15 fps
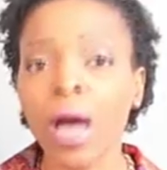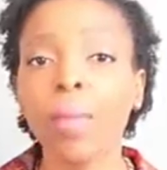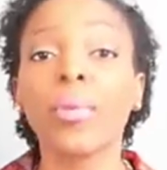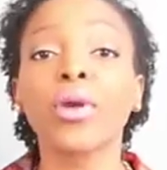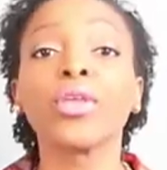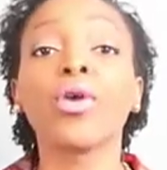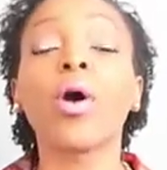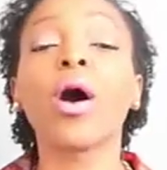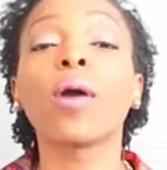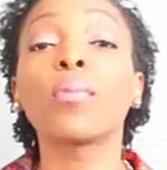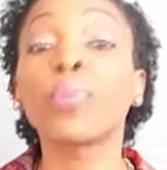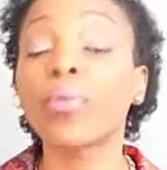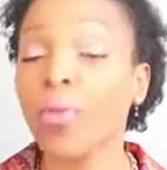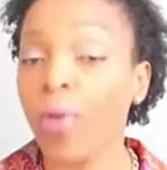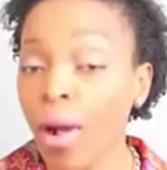but you are
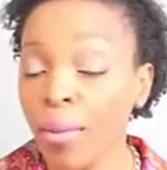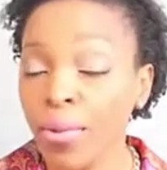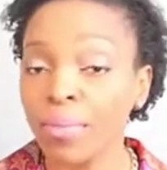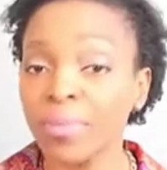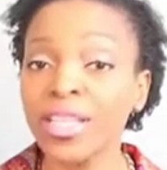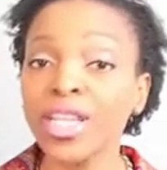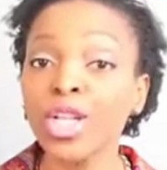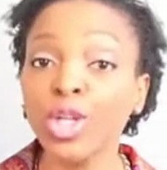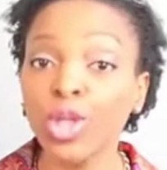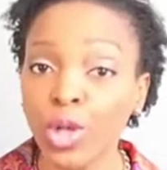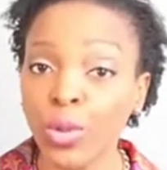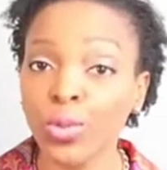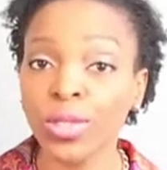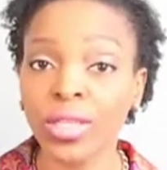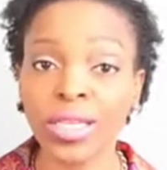probably
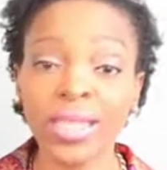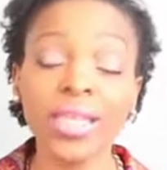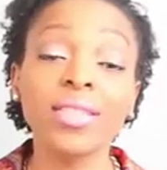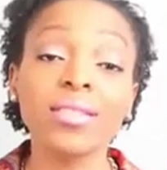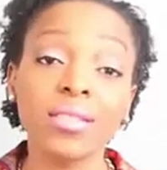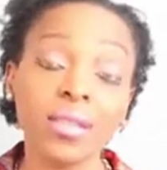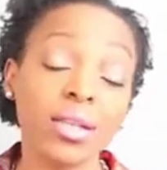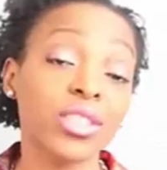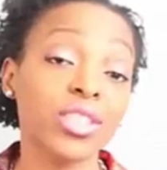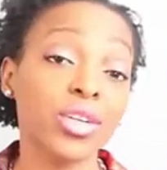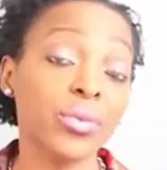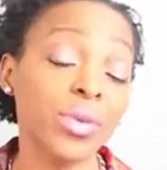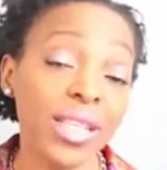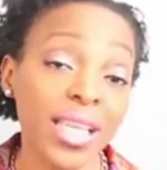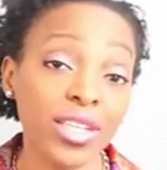lonely in such a
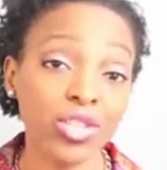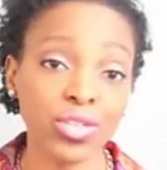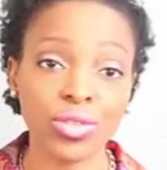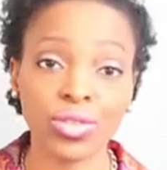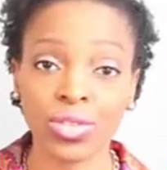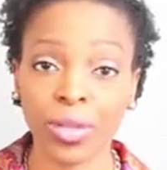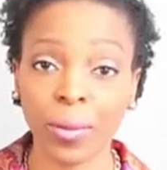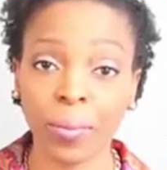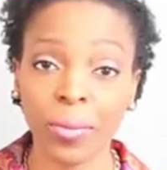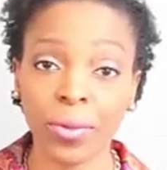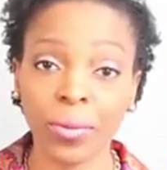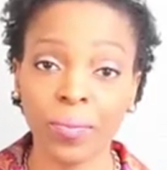relationship.